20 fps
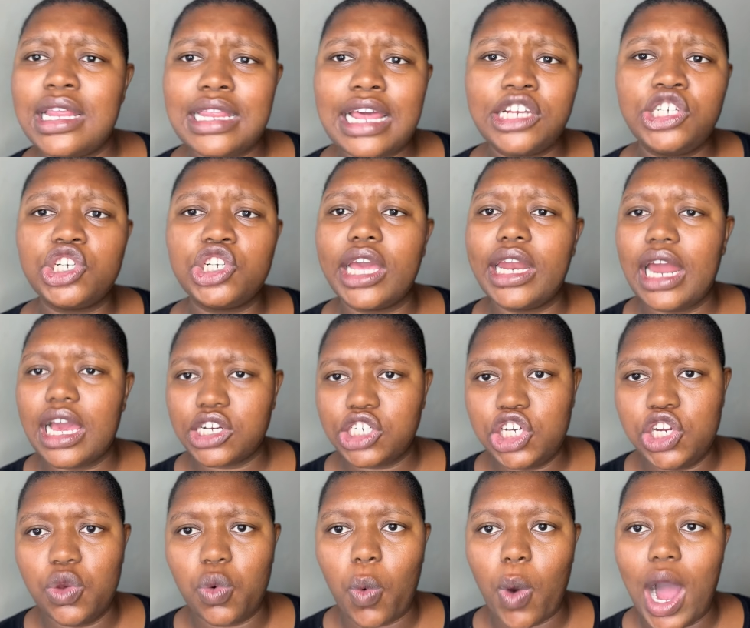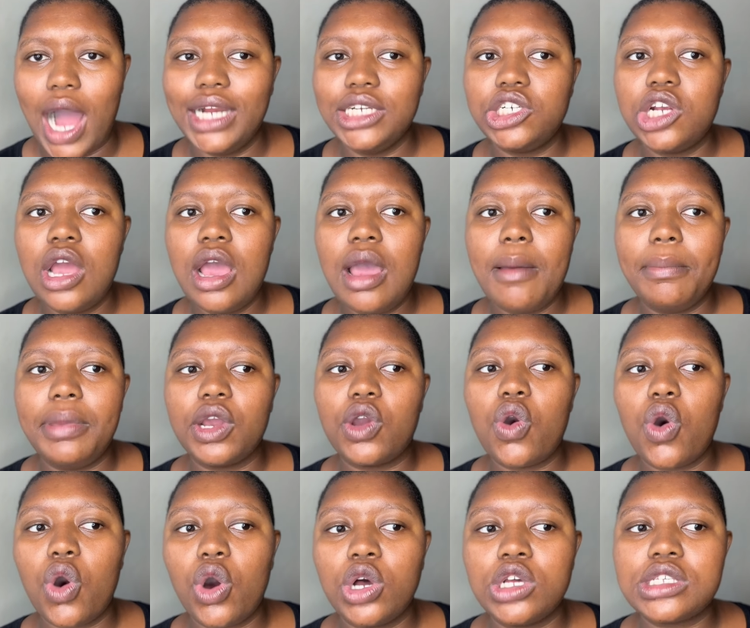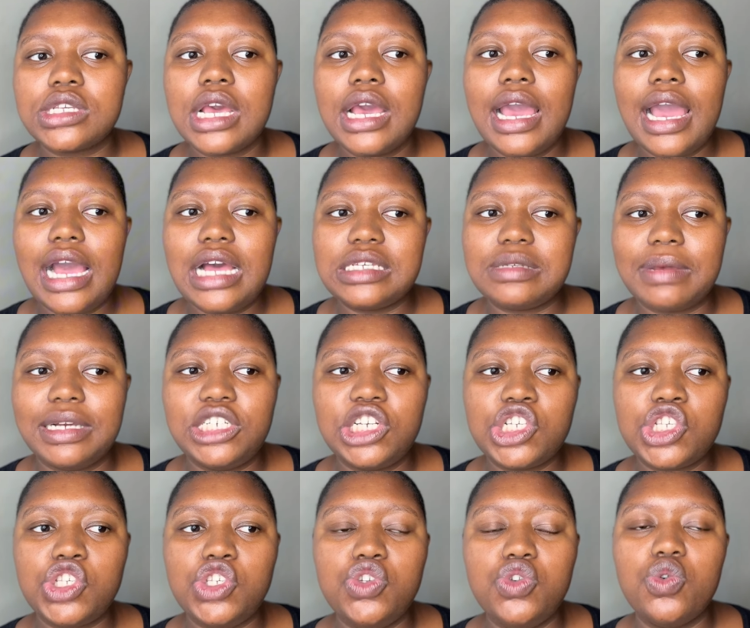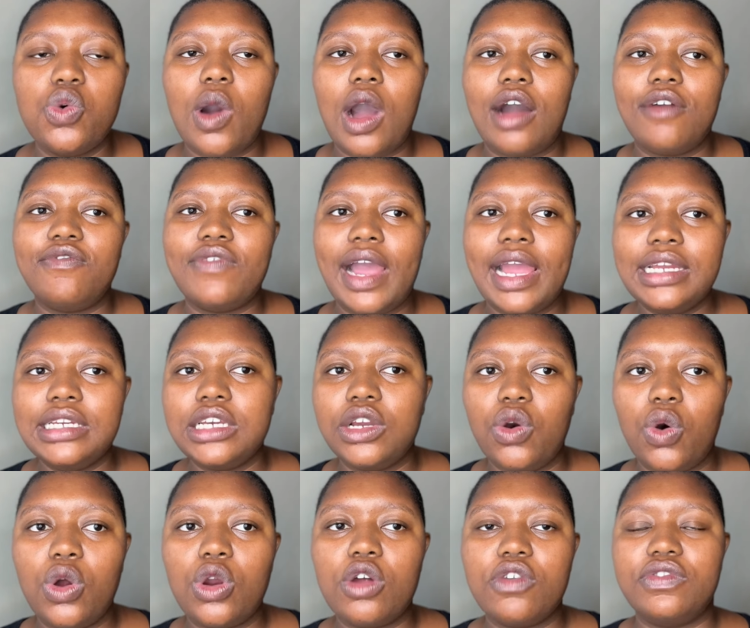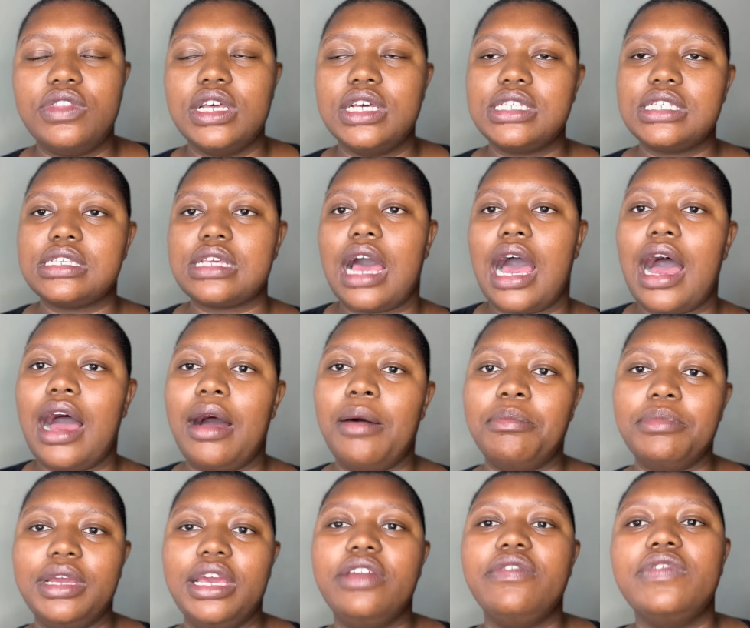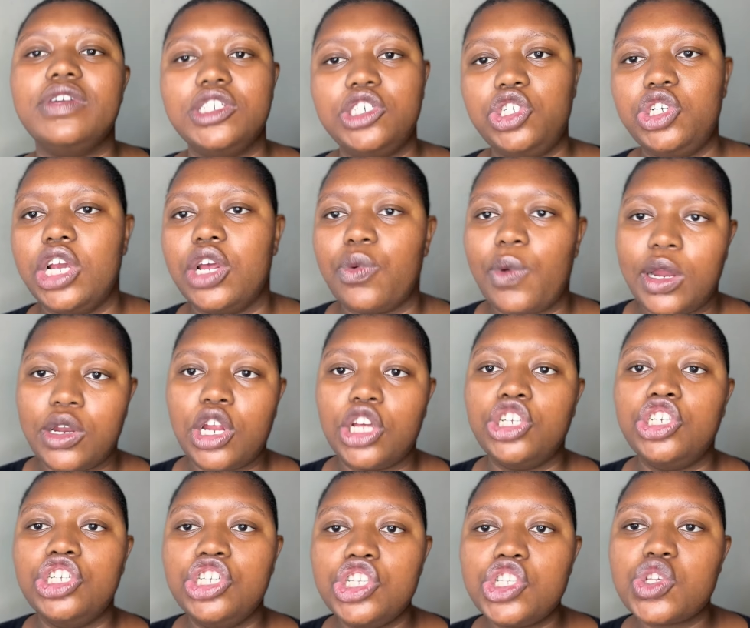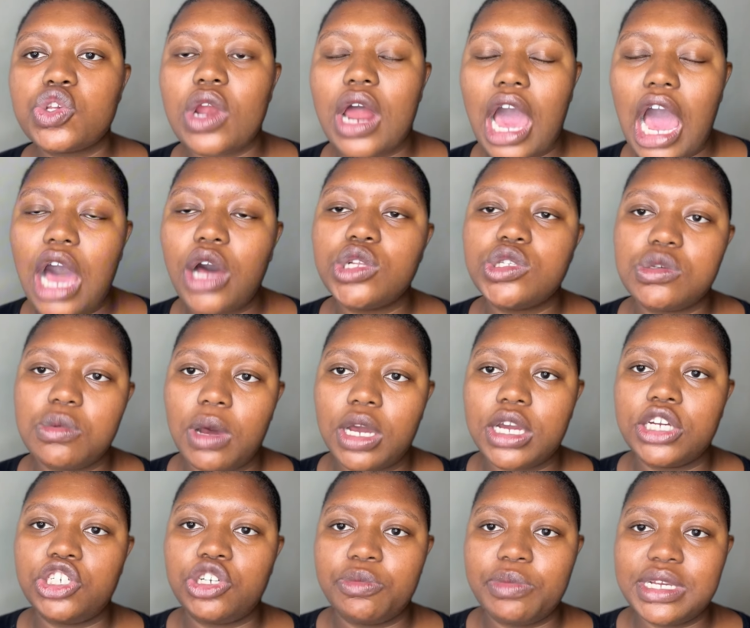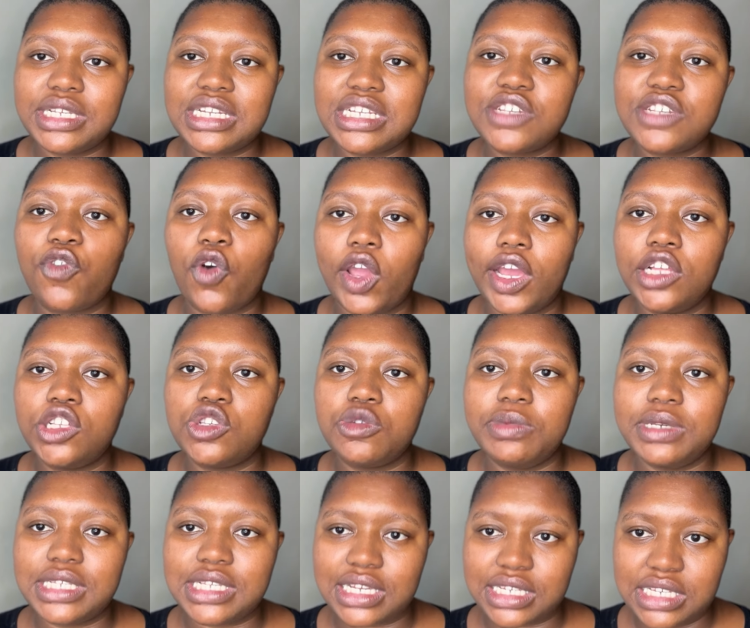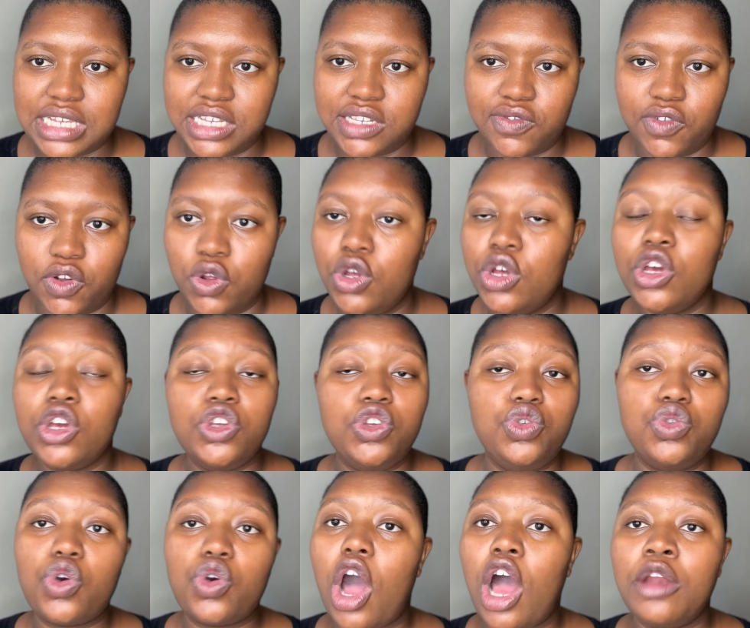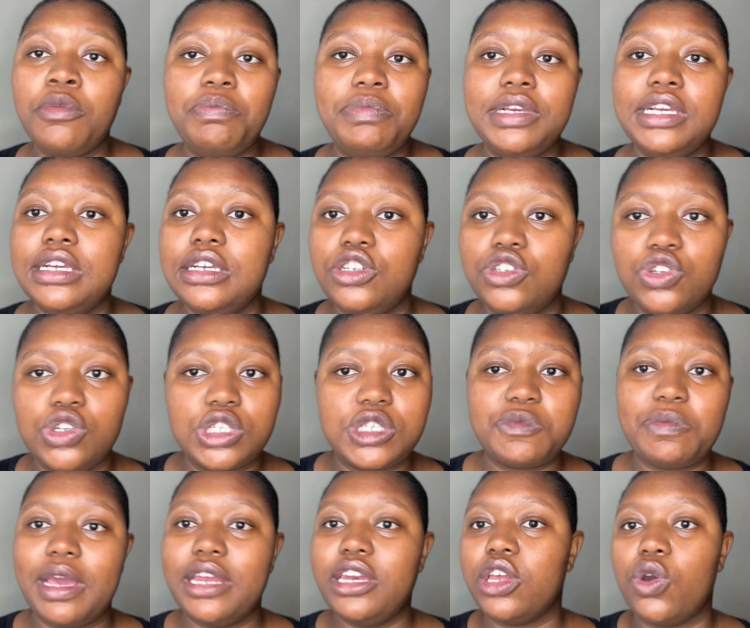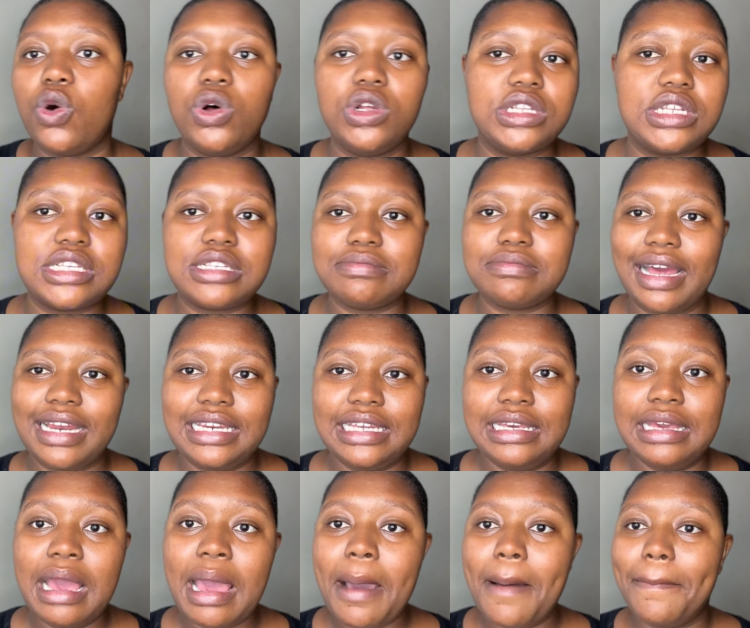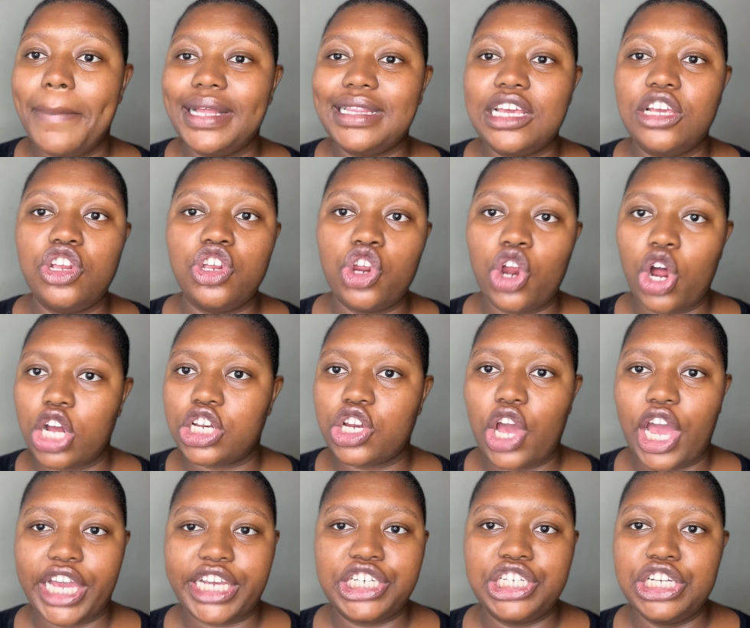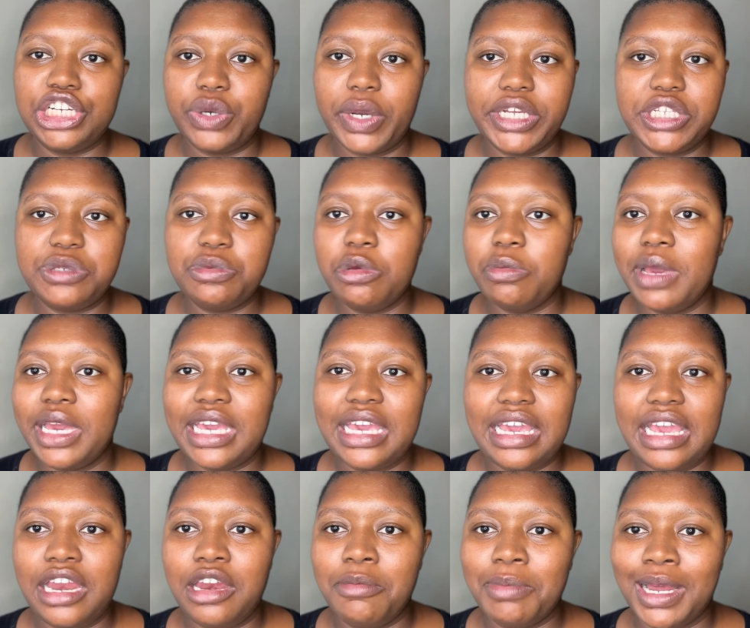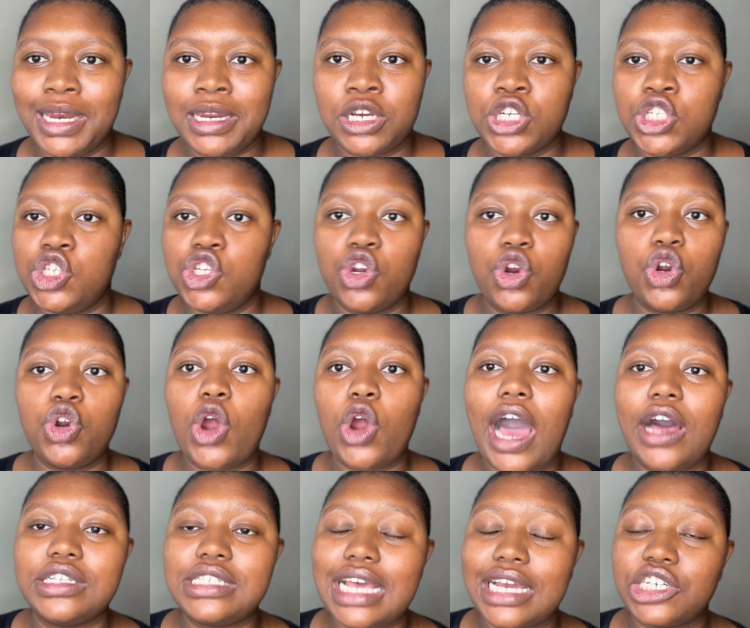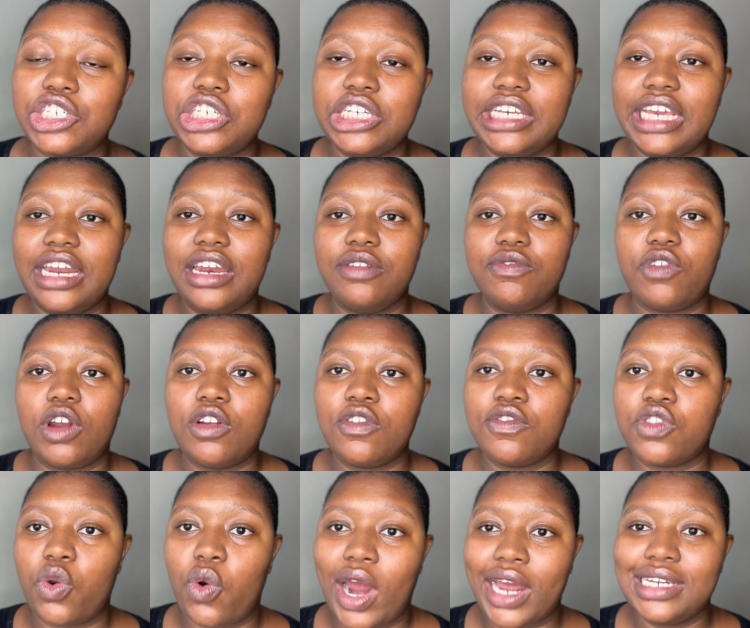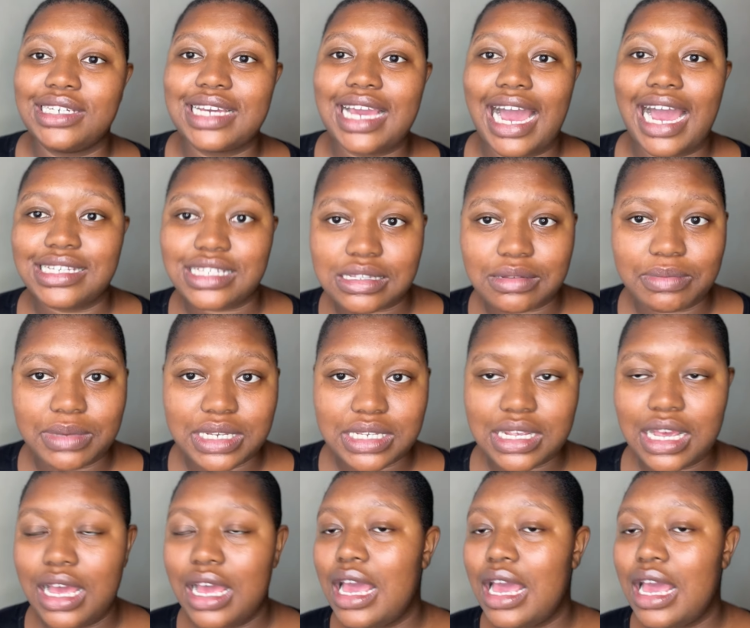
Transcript: that you can actually watch because as much as you are finding all of this um, inventory and whatnot you need to know how to work at your business for it to be successful you can't be you know spending all this money but then you're not actually going to be making any money because you don't know how to actually get in front of the right customers